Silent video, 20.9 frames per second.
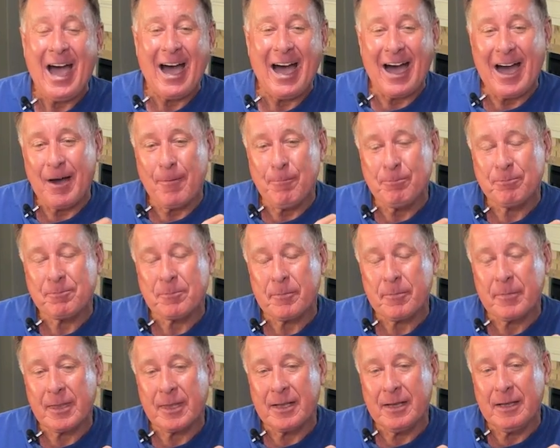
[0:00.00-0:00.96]

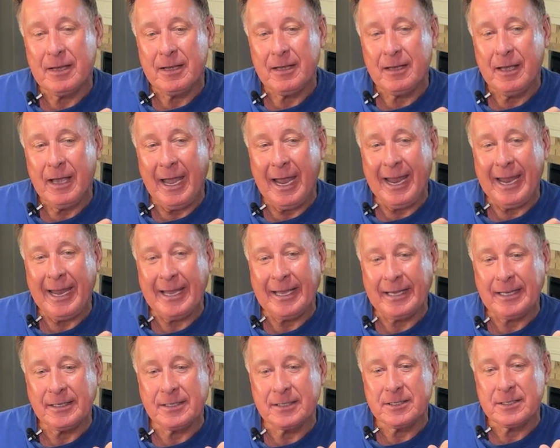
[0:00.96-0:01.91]

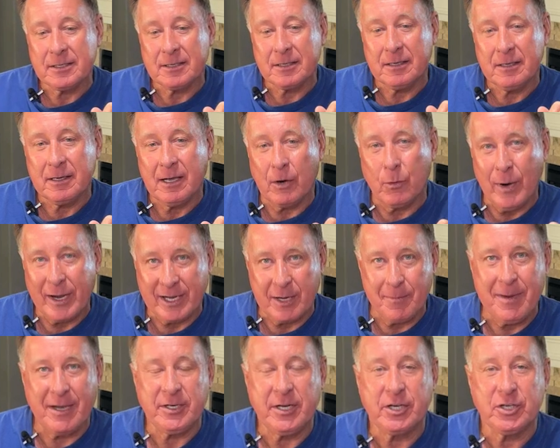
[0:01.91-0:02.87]
and I
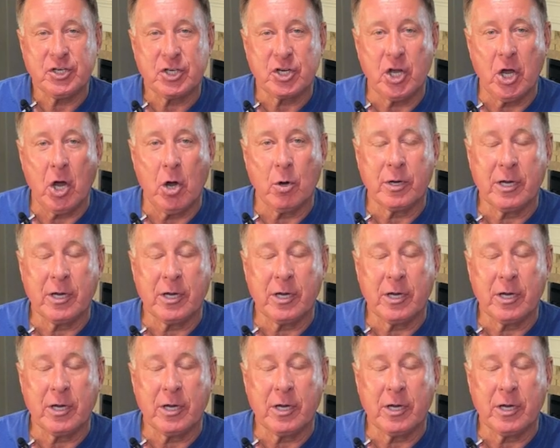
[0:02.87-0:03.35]
recommend that you go.